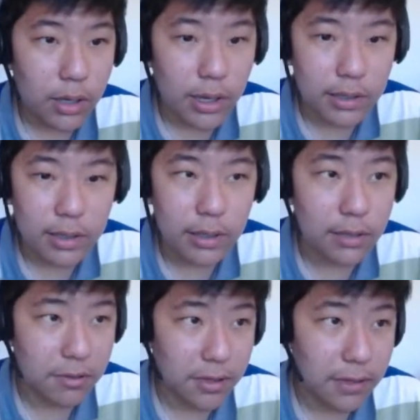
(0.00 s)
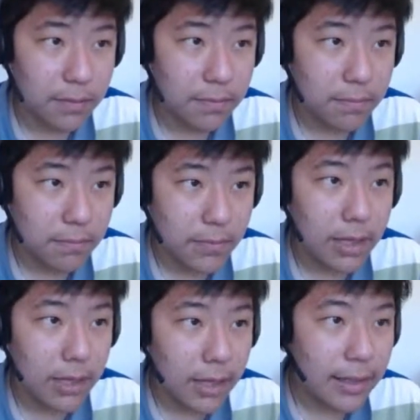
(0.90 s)
has color in it.
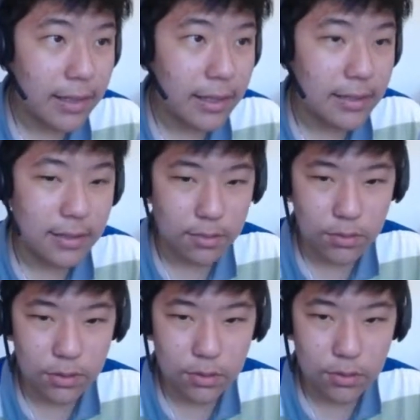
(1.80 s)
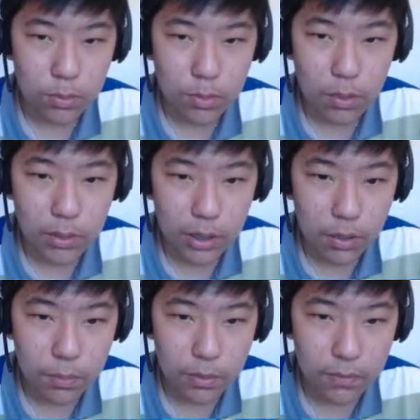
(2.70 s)
Like this, which will probably
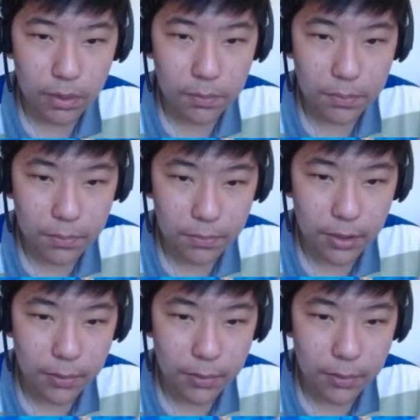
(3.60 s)
help the frame rate.